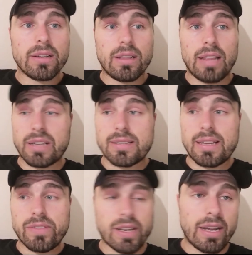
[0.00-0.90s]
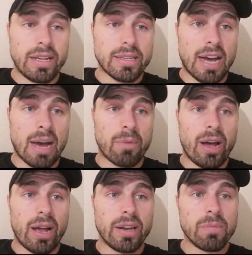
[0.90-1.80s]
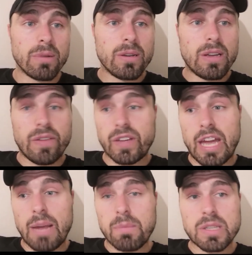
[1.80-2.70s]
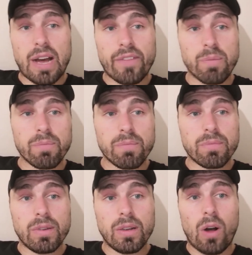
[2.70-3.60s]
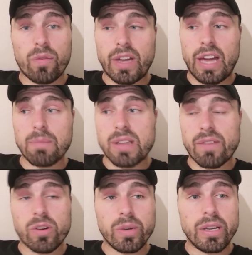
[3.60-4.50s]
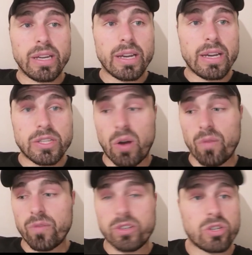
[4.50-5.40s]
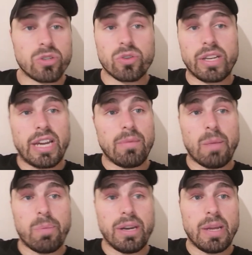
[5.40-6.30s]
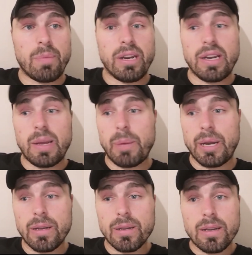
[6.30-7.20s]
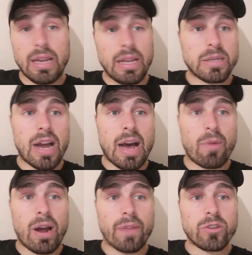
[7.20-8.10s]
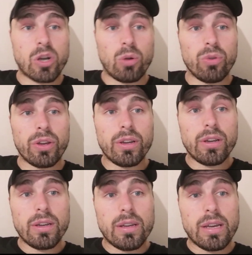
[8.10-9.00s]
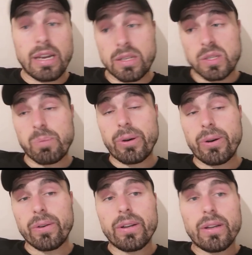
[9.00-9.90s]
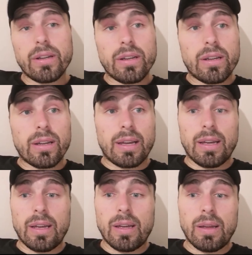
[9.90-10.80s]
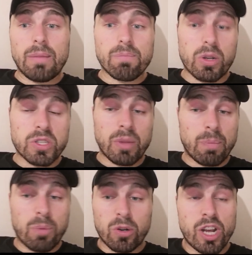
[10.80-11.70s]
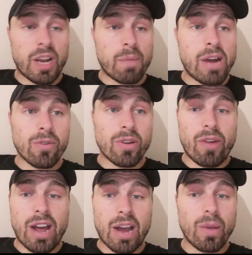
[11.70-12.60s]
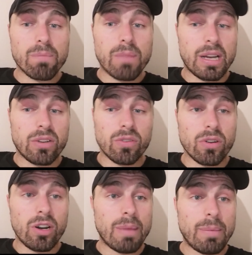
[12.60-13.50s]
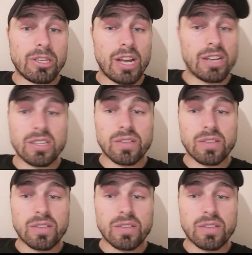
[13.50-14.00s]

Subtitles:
Like Steve said, he needs an arm around him. If he keeps having off games every week, his confidence is just going to keep dipping and dipping and dipping. He needs an arm around the shoulder. He needs support. Possibly put Jacob Brown at right wing back. I don't know. Maybe change it to